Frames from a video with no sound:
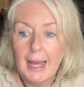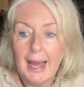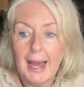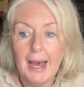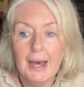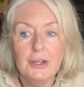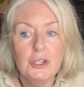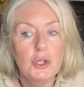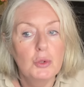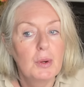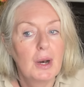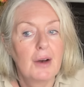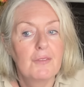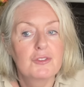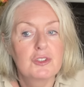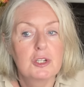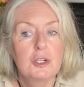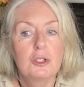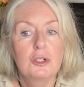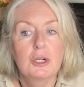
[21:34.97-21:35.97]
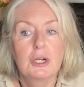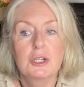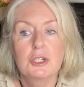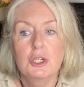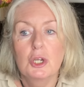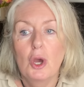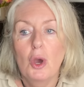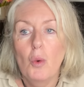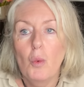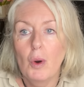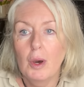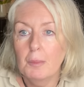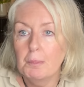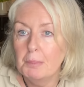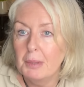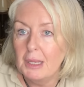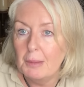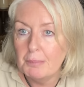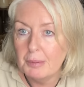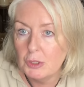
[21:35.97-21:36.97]
And you have to look at what
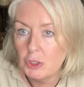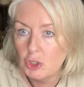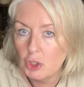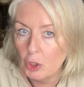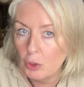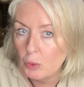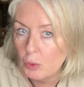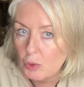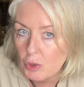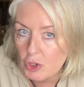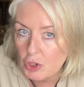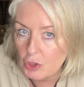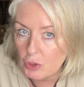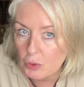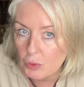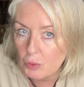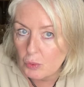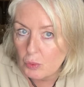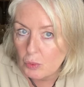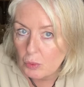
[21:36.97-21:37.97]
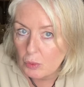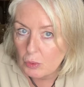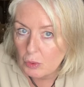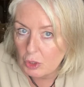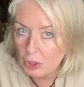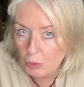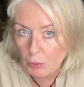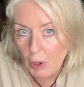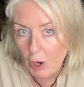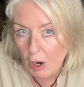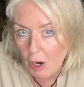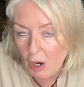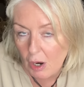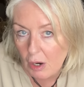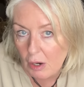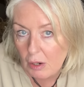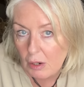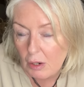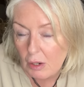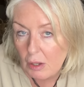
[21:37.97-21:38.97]
people told you you
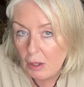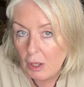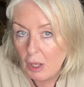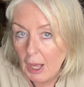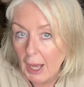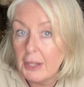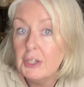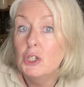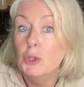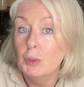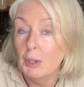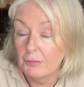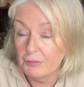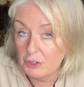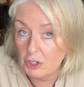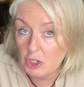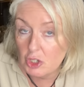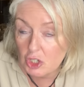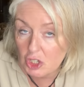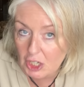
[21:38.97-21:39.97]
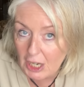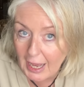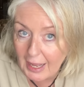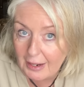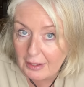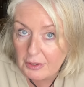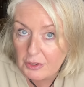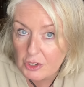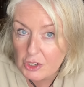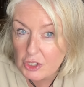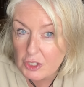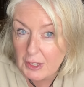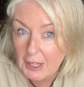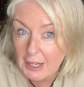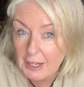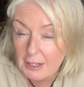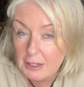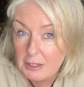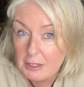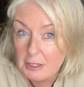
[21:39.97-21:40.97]
are. And you have to challenge
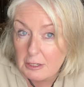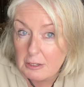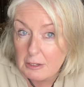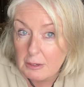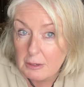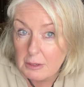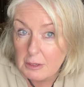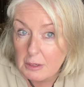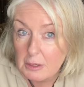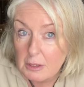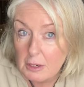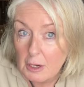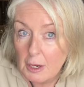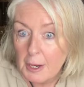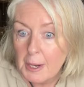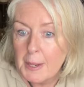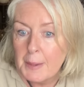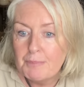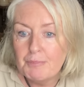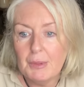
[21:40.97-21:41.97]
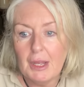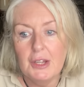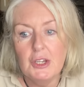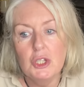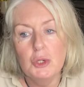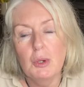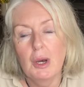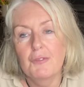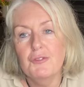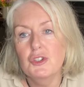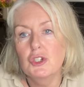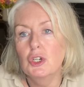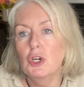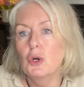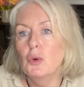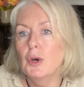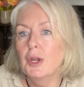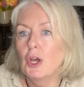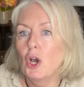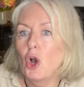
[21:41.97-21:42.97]
that. And you have to
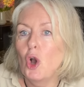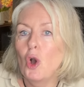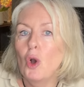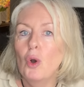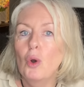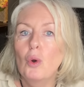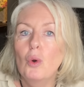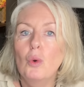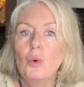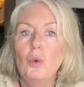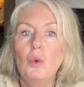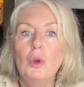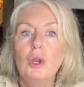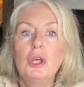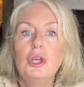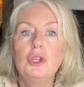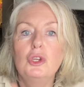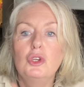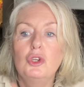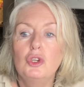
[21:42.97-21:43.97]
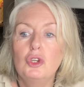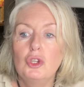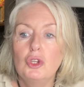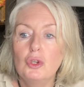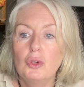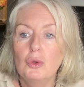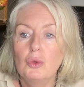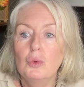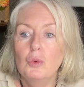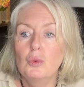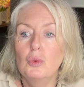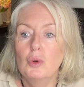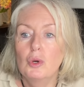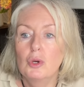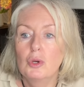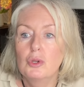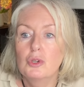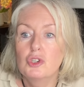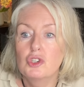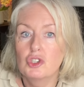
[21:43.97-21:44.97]
go on a whole new
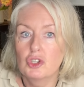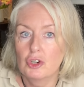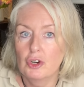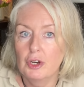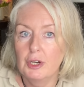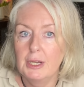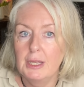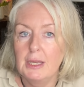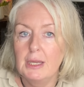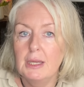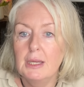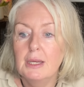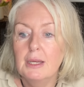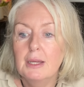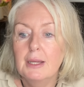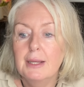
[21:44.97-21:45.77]
journey.